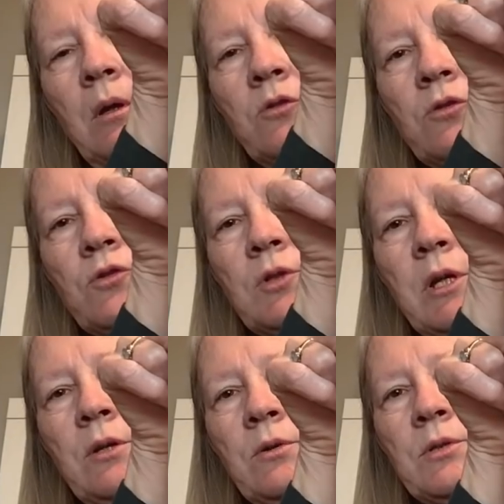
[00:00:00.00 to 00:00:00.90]
church
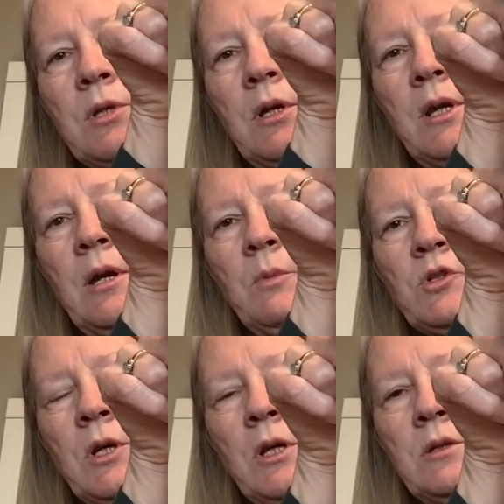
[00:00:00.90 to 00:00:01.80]
leaders on how
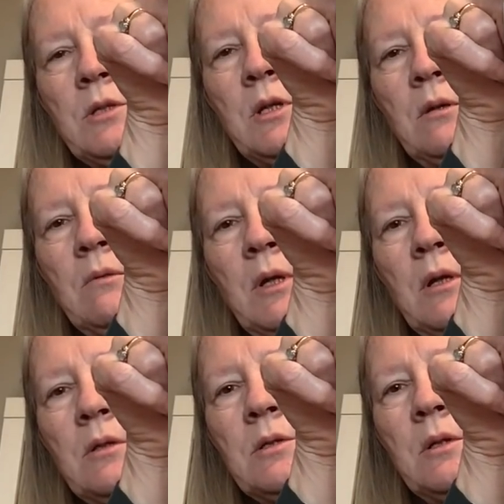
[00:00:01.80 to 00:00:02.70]
much I got done. I
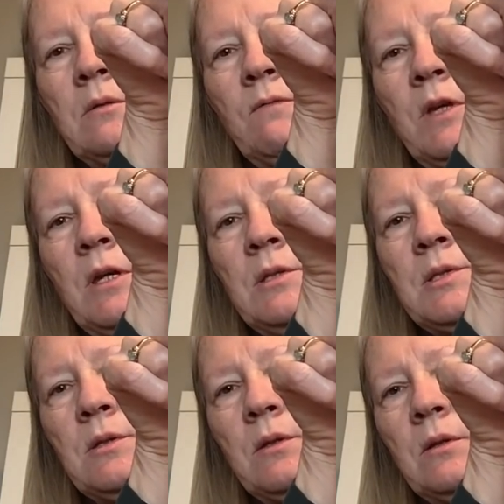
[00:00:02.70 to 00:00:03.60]
got done the vase
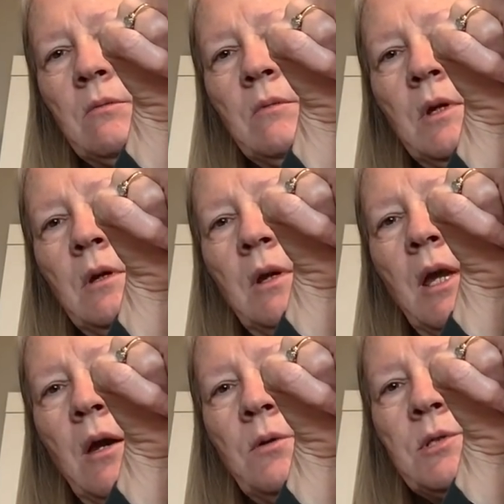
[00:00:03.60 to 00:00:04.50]
and the
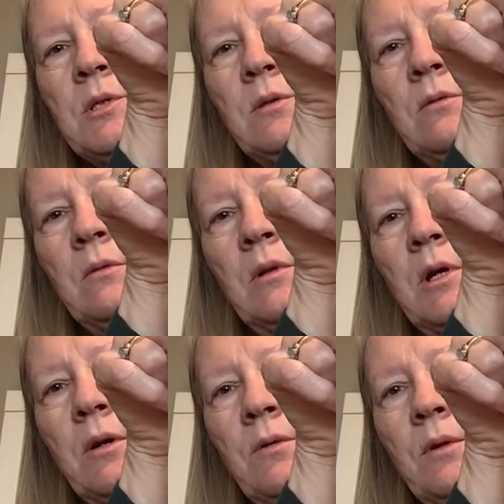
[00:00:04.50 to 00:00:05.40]
house and a
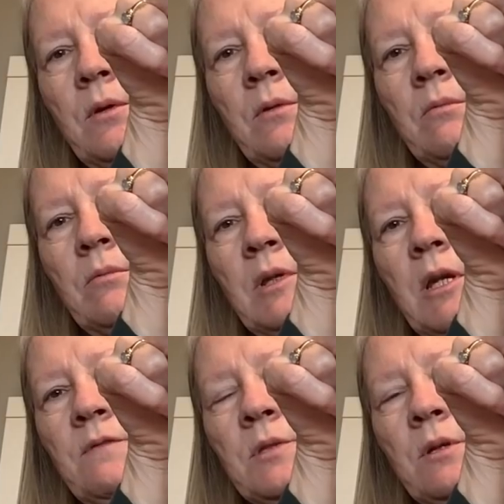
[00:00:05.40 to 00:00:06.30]
lot of the
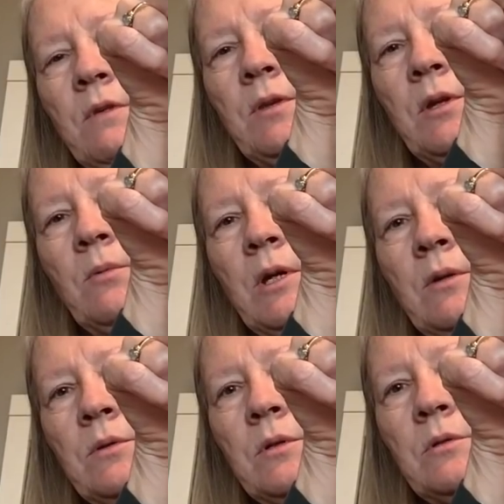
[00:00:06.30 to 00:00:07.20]
leaves and everything
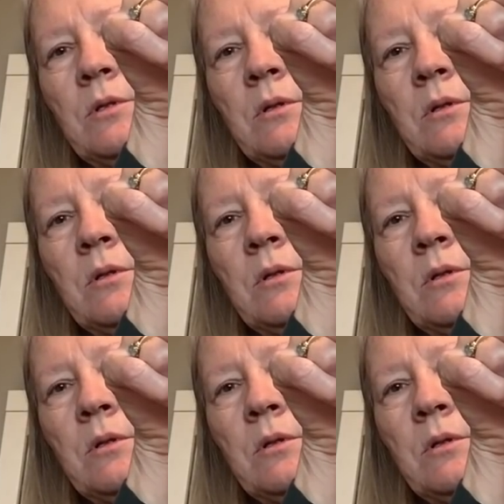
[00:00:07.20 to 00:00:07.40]
around it,